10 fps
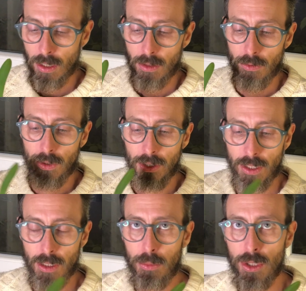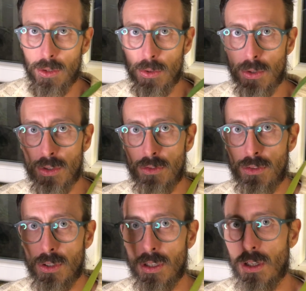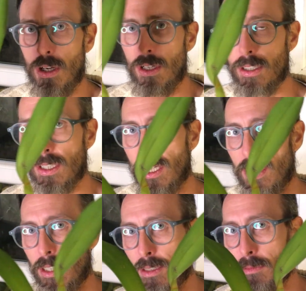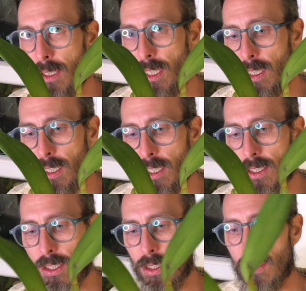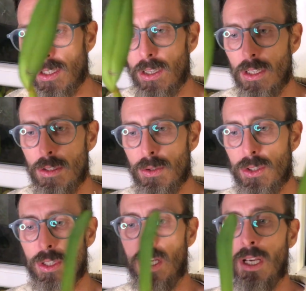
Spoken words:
really abused for a long time. Let's look close.